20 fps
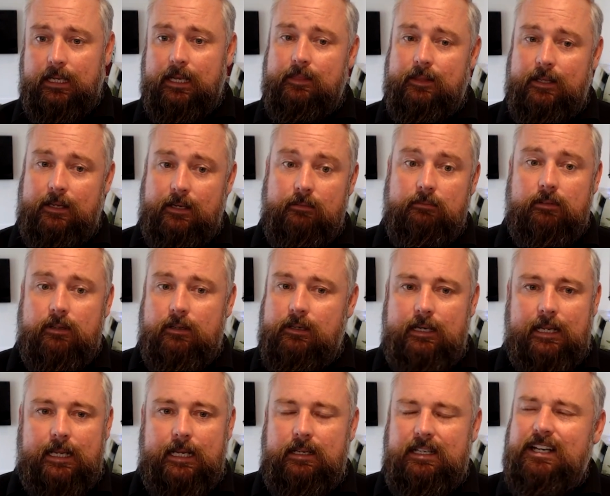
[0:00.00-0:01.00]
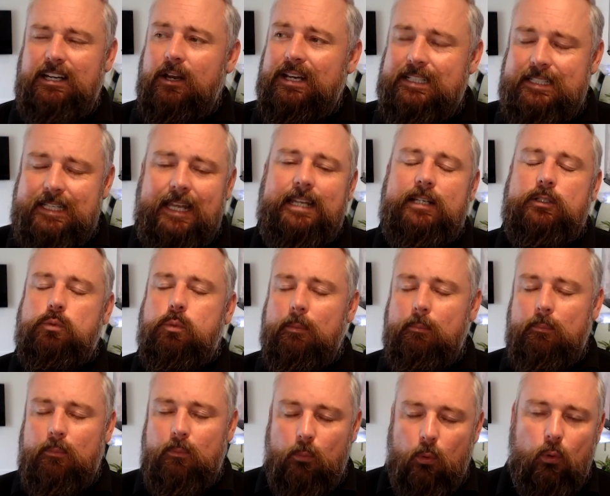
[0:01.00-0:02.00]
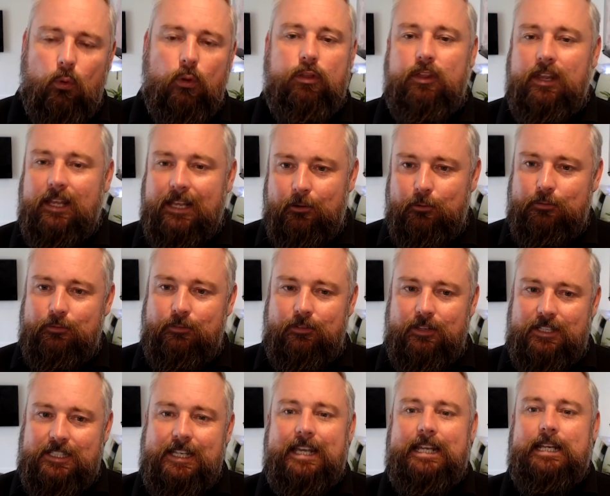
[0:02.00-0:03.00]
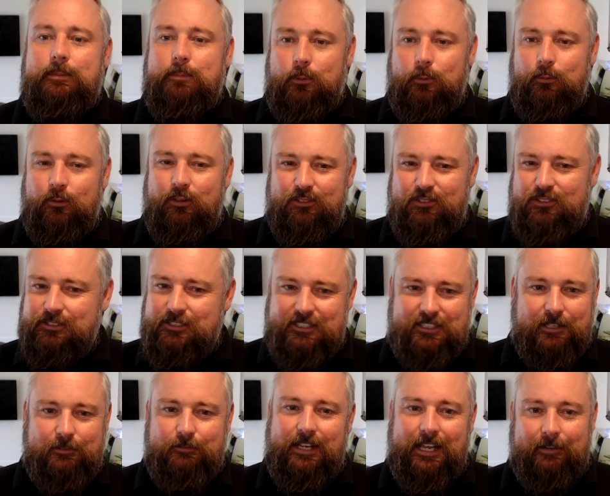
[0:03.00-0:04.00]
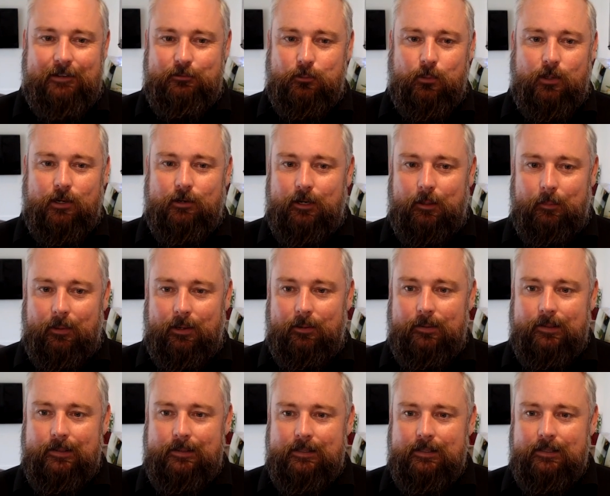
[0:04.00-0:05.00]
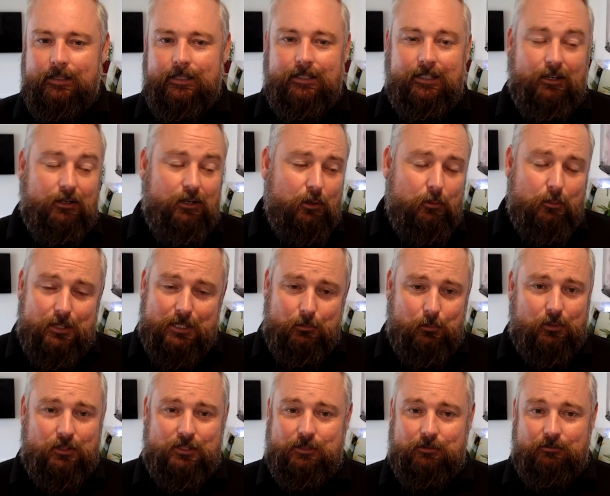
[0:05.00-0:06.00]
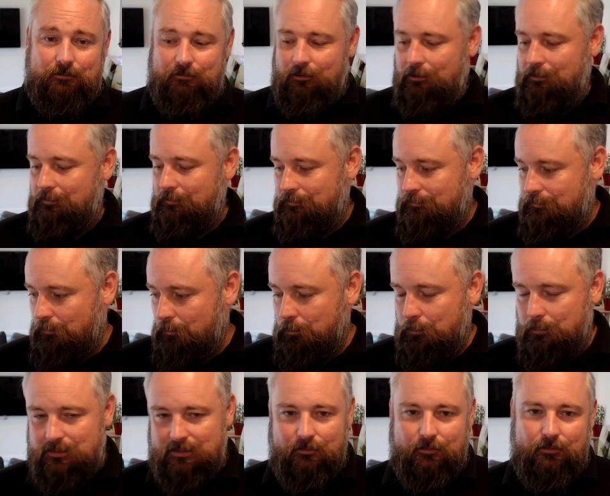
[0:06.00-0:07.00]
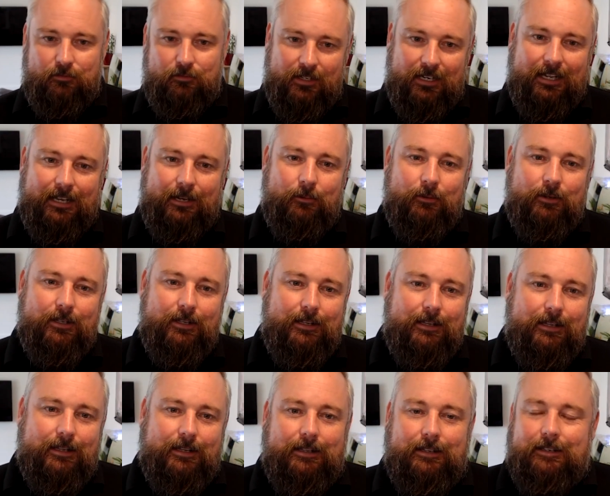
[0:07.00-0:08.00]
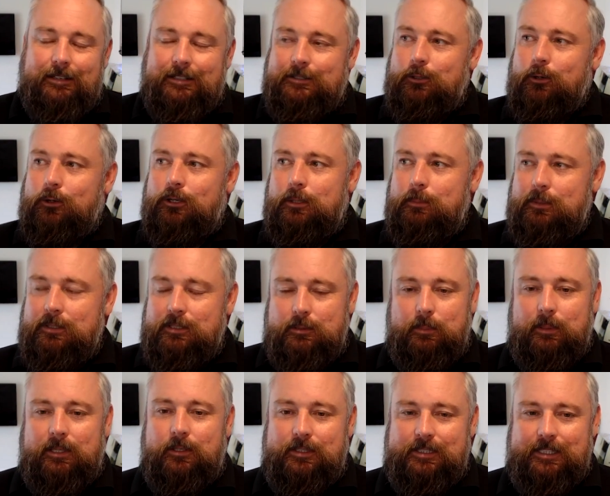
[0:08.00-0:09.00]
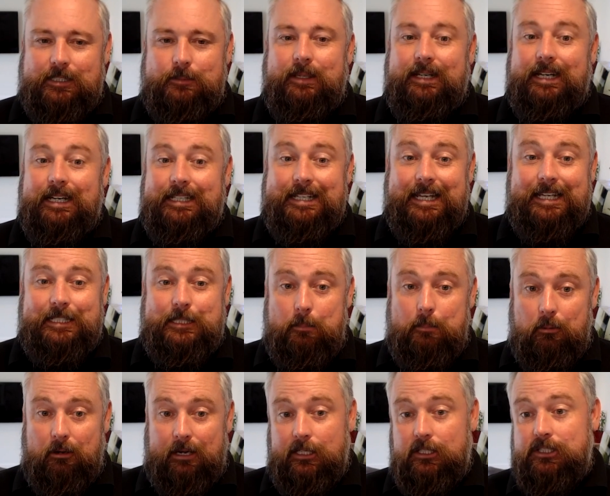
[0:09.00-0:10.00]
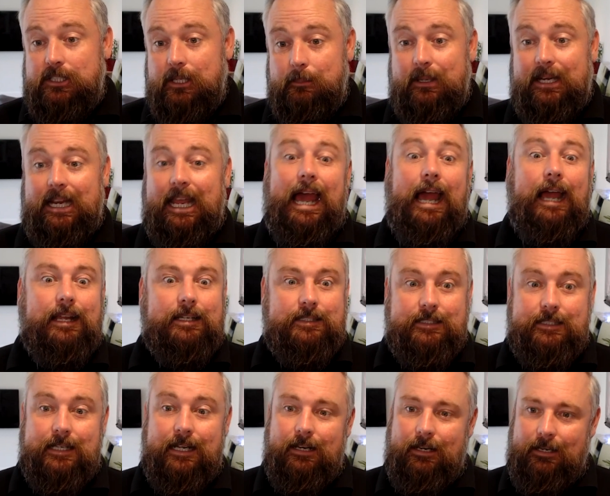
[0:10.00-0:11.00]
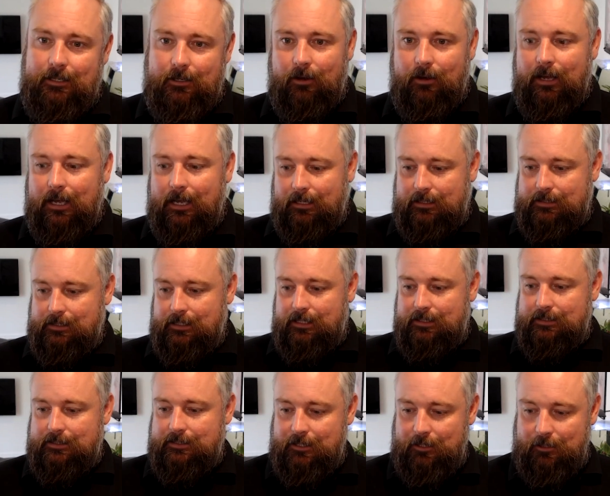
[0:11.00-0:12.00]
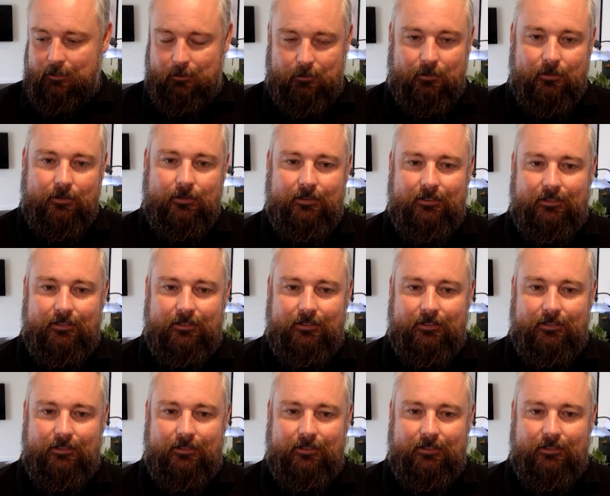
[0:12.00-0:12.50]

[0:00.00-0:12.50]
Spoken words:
And they, it takes one more thing off of the table, stuff you have to worry about. Nobody wants to write forms and fill out documents because there's been a data breach. Somebody accidentally got access to